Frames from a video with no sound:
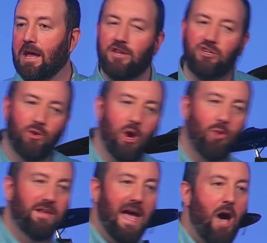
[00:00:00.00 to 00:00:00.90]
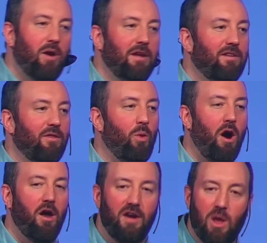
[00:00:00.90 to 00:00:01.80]
and then you go down into the
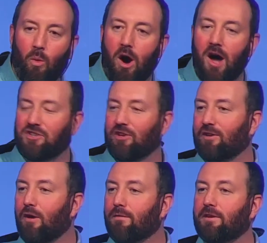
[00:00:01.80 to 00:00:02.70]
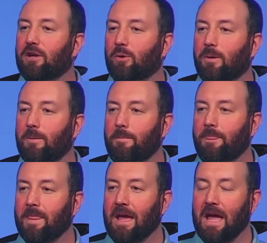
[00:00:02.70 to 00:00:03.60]
water and it washes over you.
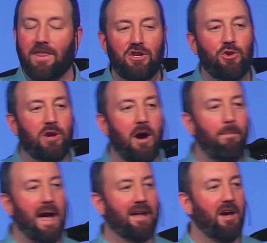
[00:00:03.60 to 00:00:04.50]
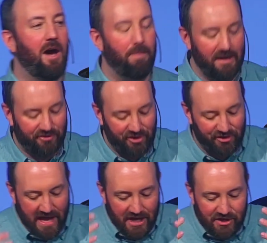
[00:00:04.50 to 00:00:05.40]
And then you come back up and it's
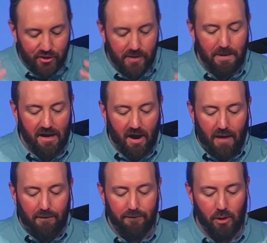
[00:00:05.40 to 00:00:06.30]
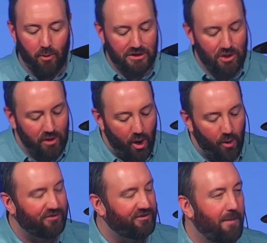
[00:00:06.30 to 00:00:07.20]
just dripping off of you, and you
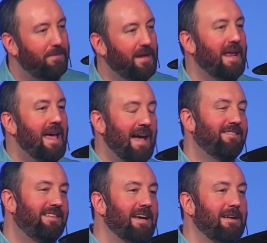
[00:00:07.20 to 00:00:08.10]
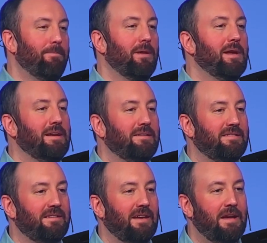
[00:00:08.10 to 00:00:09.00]
know something has taken
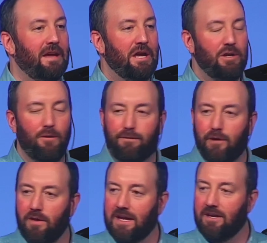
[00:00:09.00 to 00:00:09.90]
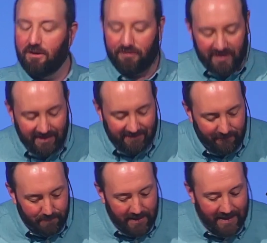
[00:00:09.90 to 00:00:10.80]
place. You feel that your sins
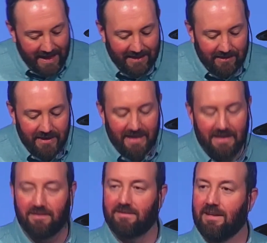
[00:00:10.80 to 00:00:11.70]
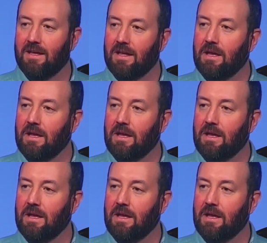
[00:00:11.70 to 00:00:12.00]
have been cleansed,